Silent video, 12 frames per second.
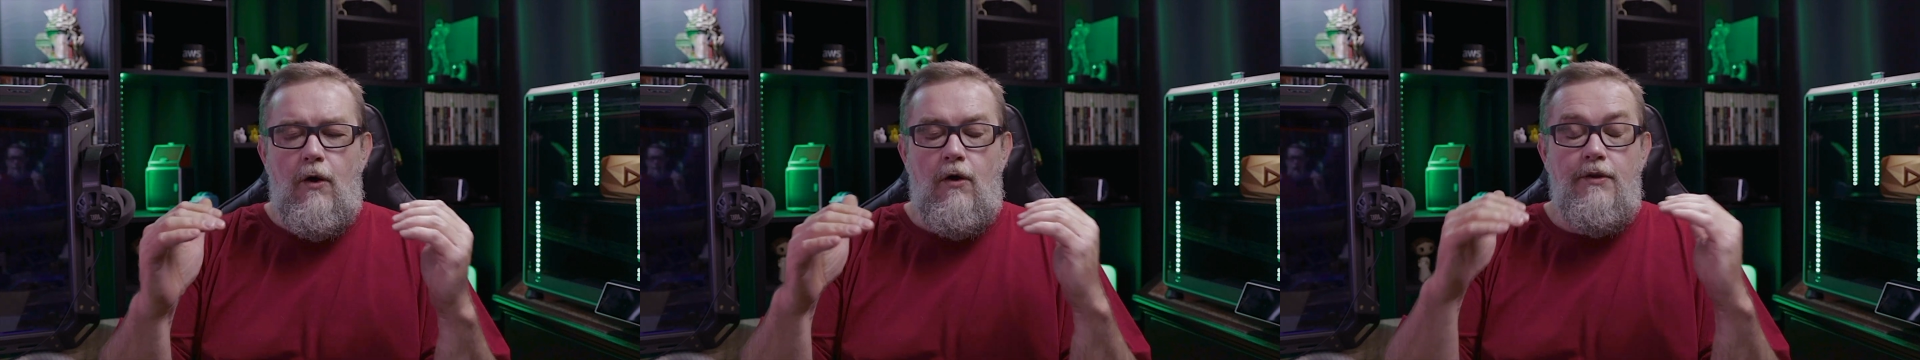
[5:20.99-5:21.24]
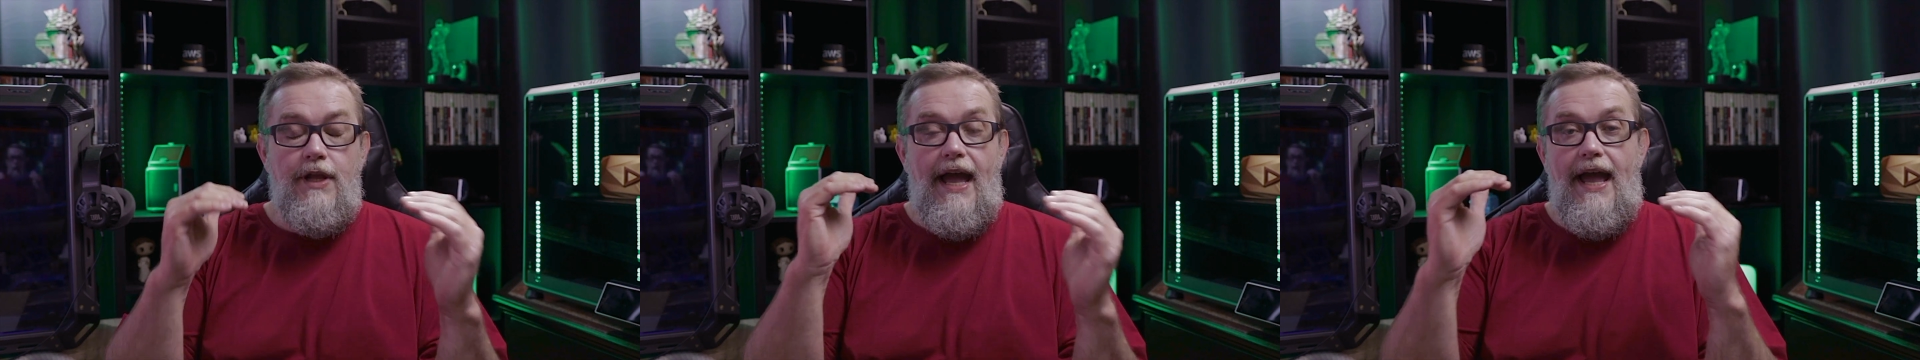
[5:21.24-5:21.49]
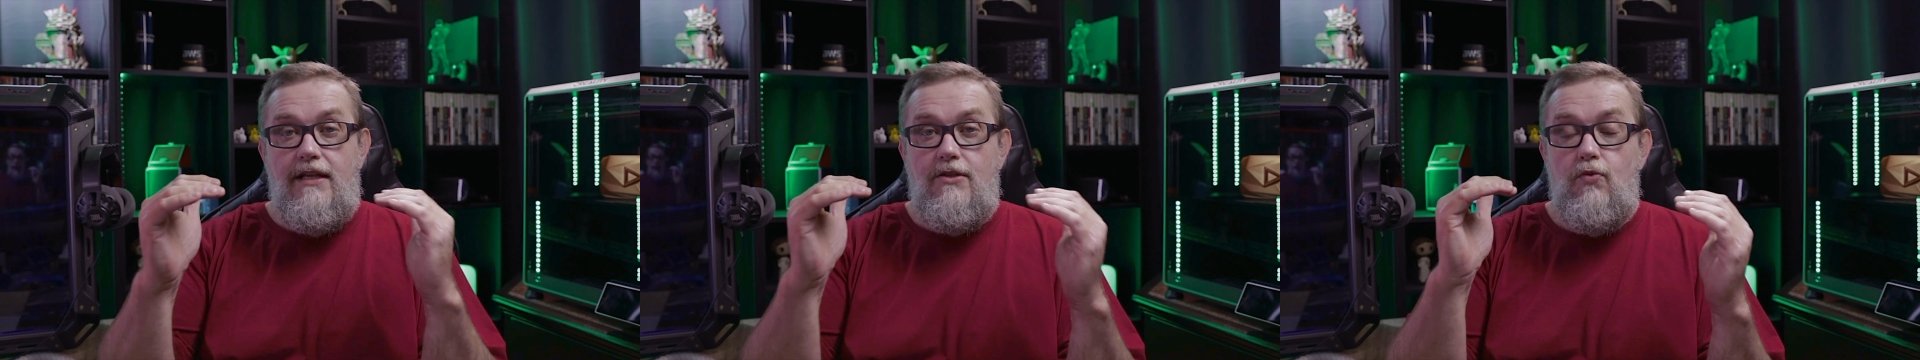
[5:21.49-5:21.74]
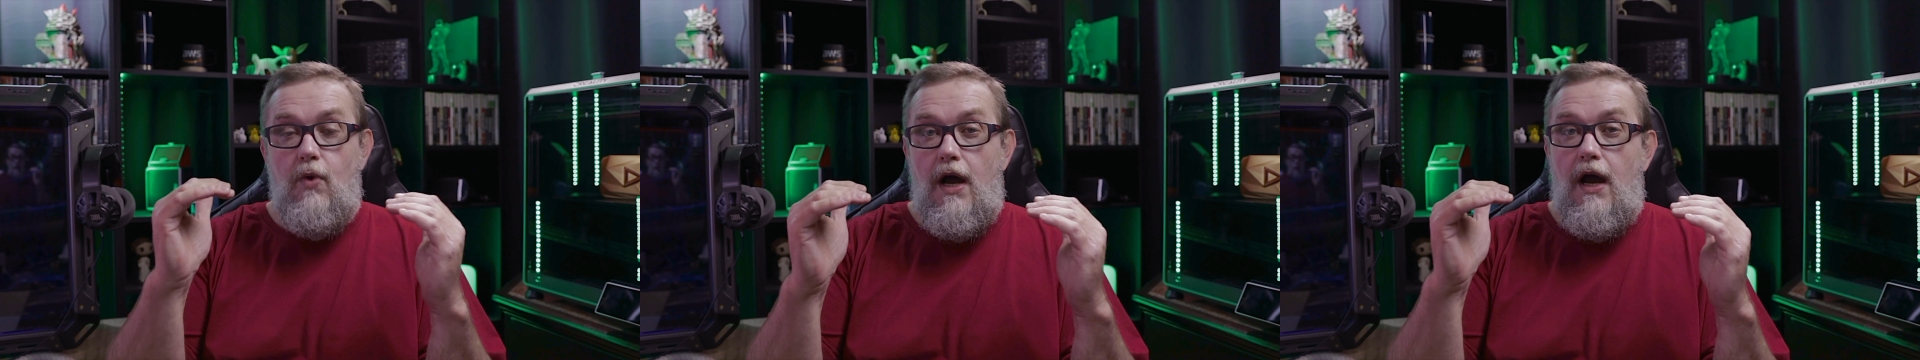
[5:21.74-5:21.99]
on the
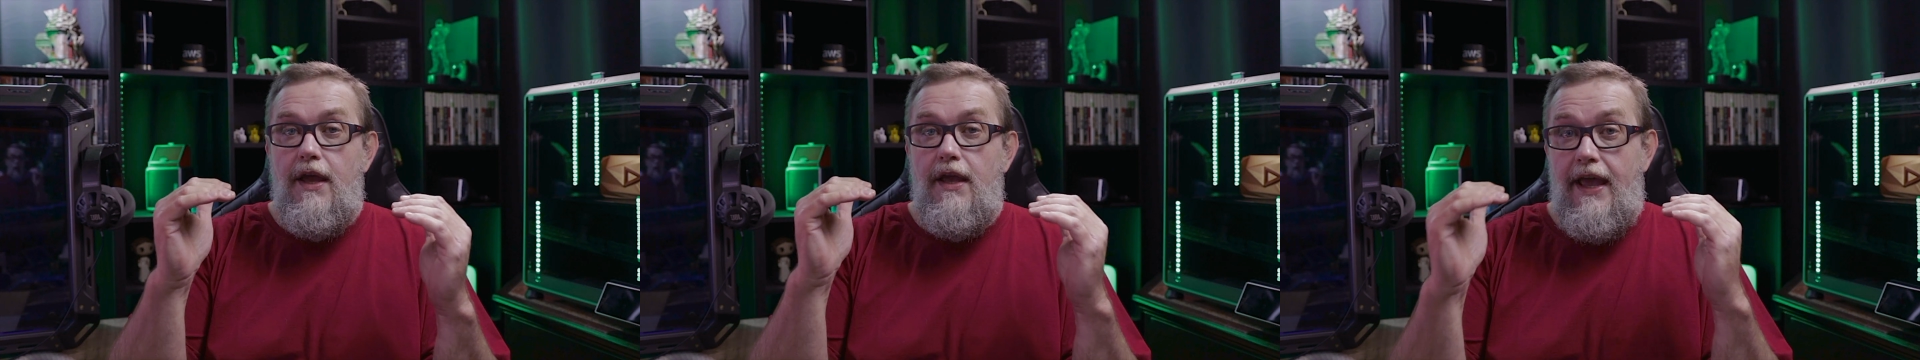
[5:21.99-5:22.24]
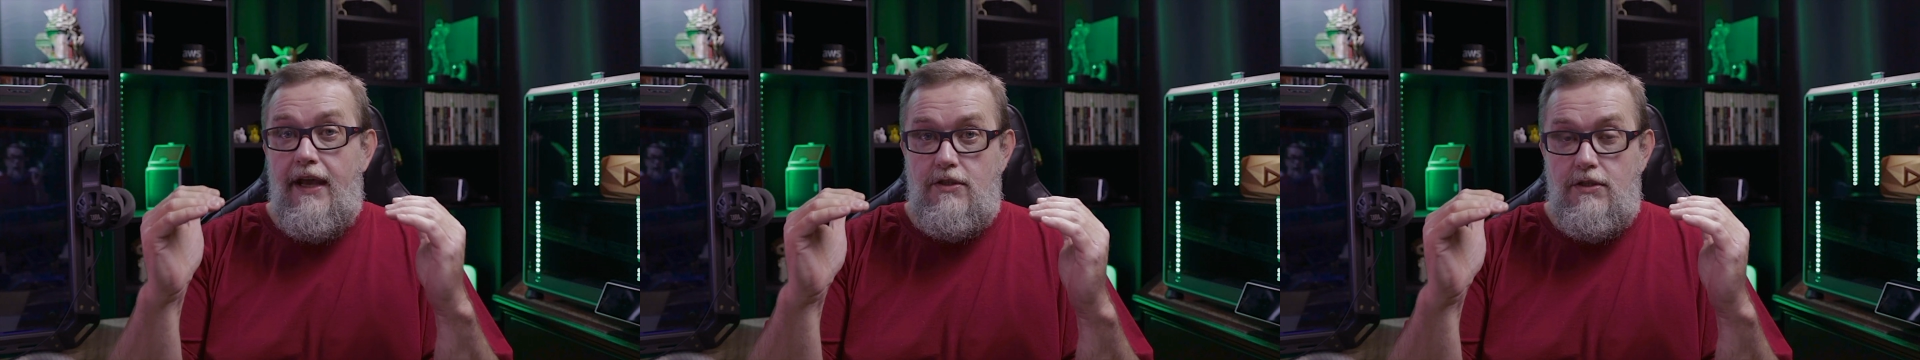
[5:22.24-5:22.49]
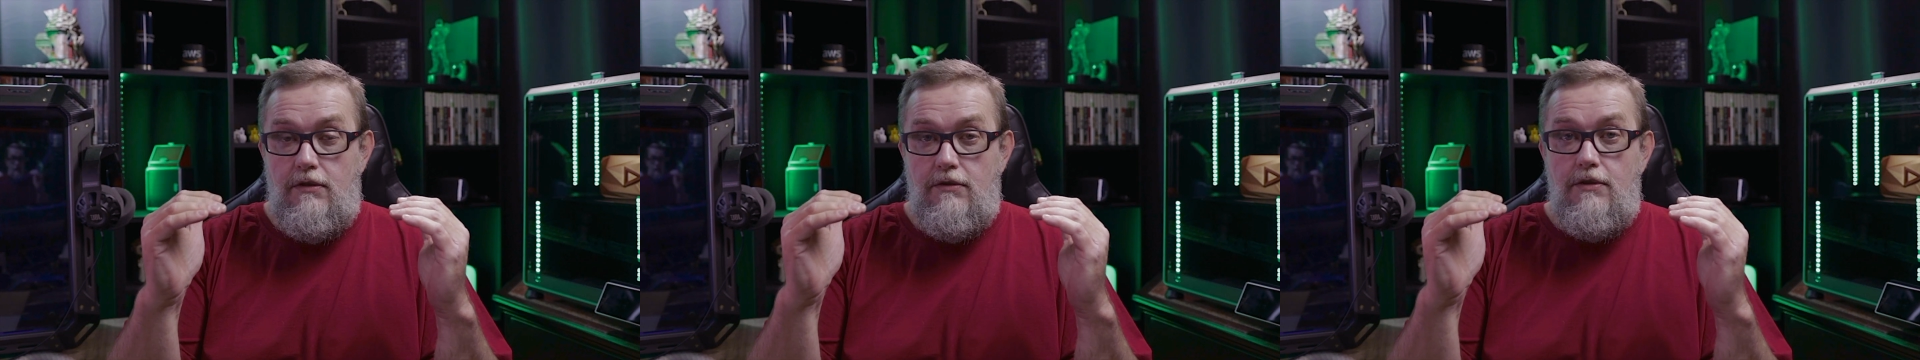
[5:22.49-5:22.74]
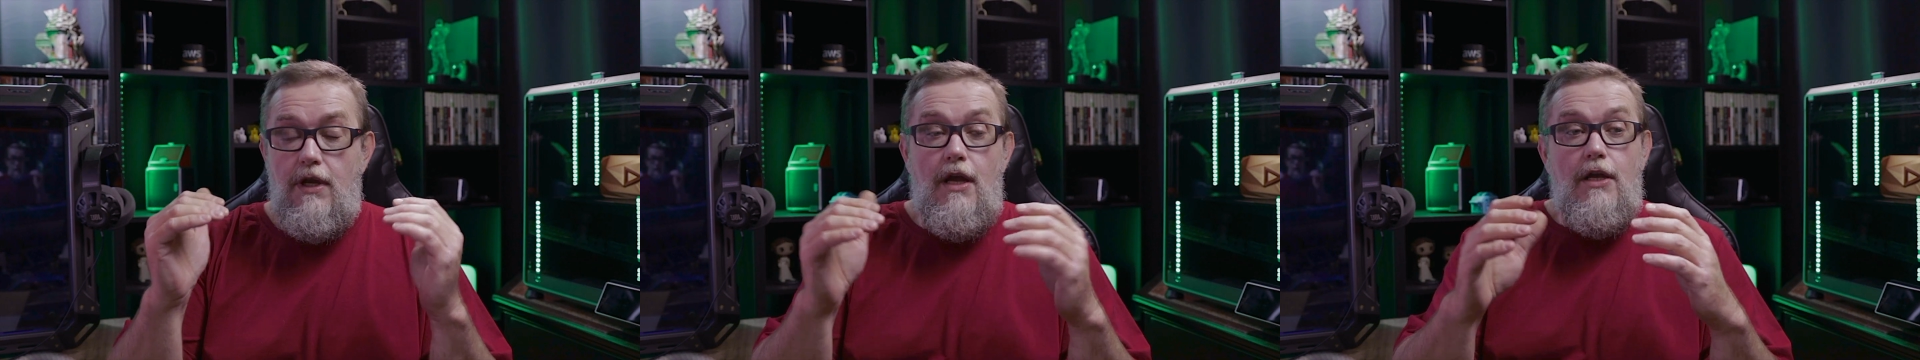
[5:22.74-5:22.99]
XY
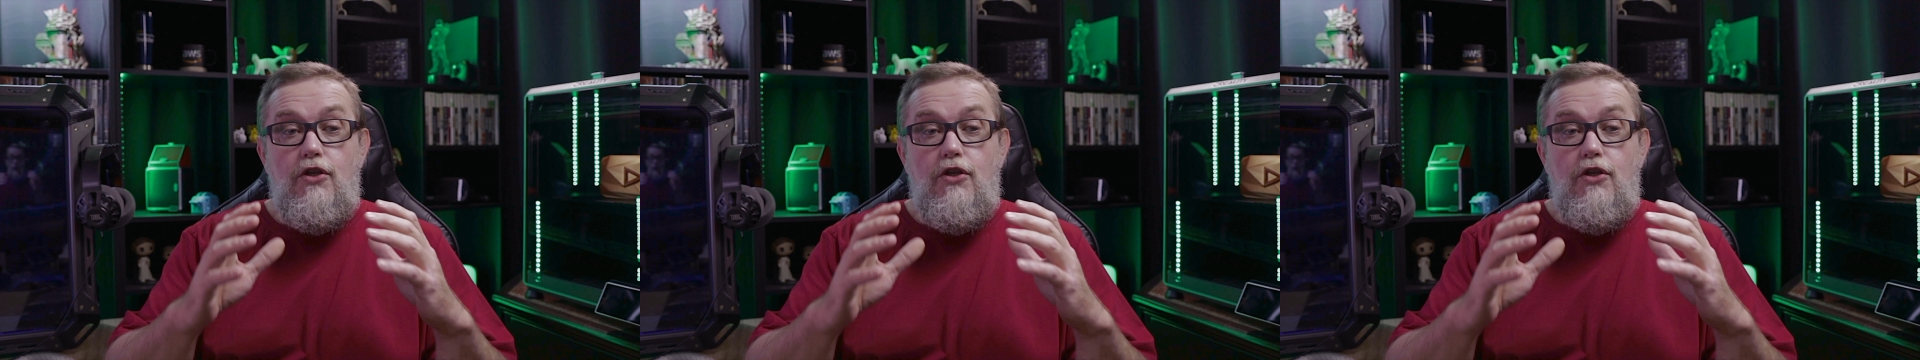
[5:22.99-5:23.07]
axles.